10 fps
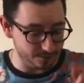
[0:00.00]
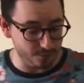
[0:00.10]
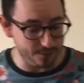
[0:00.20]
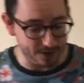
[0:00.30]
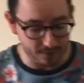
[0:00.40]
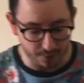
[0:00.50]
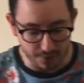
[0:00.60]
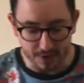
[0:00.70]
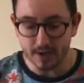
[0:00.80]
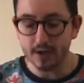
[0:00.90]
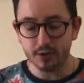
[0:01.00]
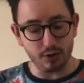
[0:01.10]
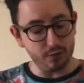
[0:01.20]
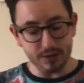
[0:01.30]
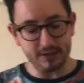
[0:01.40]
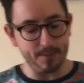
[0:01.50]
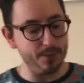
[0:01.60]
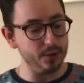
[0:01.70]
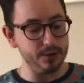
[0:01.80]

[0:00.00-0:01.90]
Fun fact for you. So it's really simple.